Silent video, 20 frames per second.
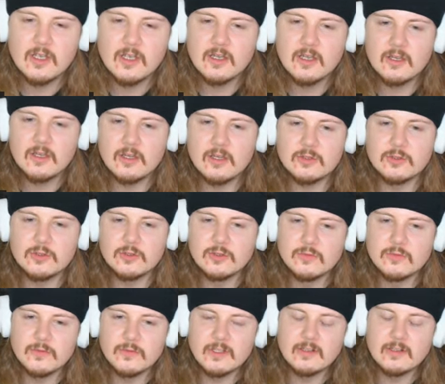do you
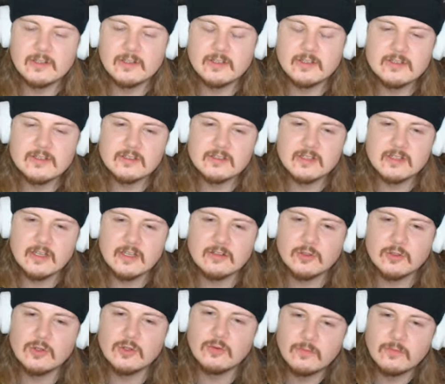feel there's a
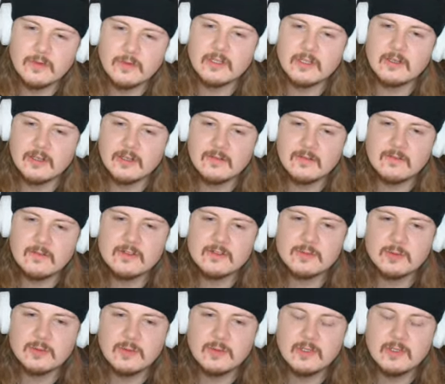difference
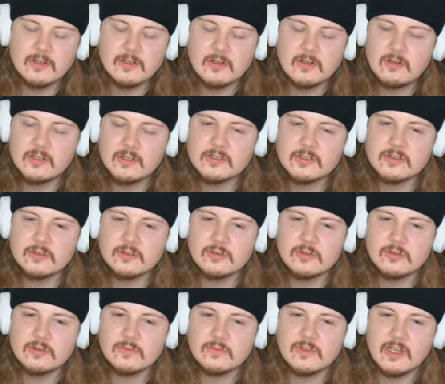between the cars? Do you
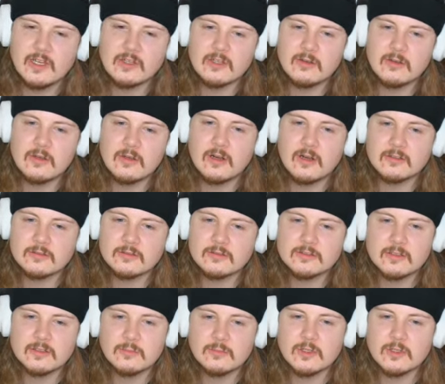feel like you got
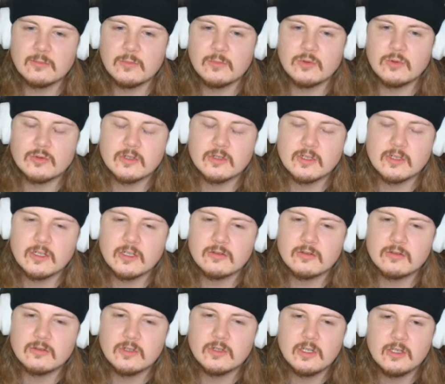something more now,
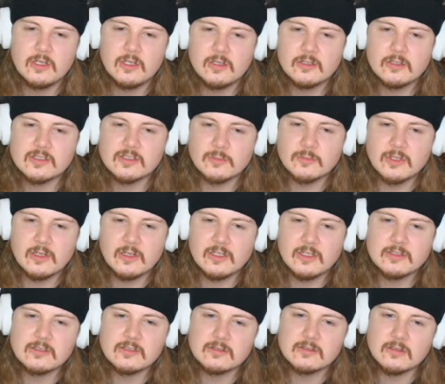something less?
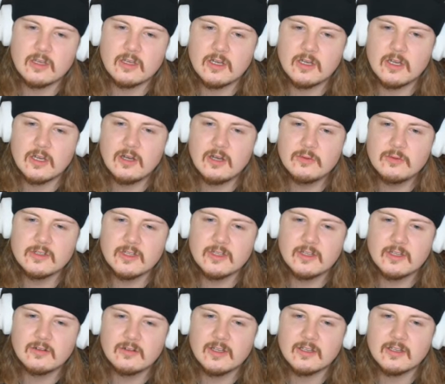How
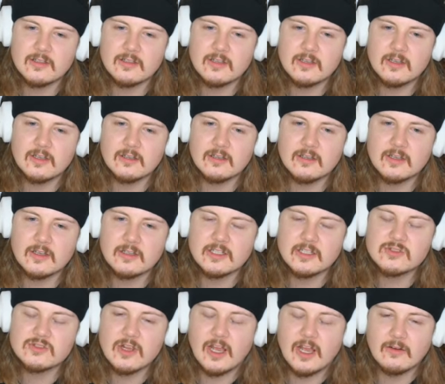did you
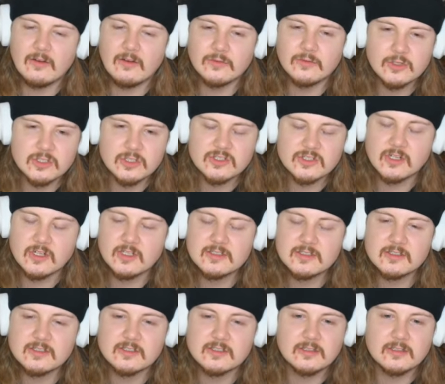have to adjust?
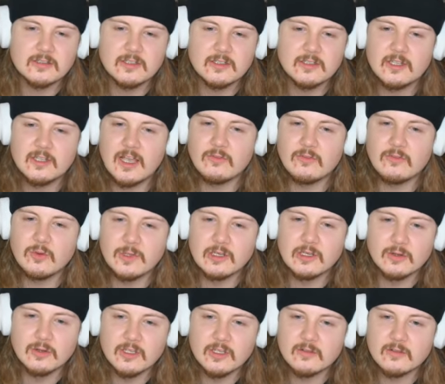Have you been looking for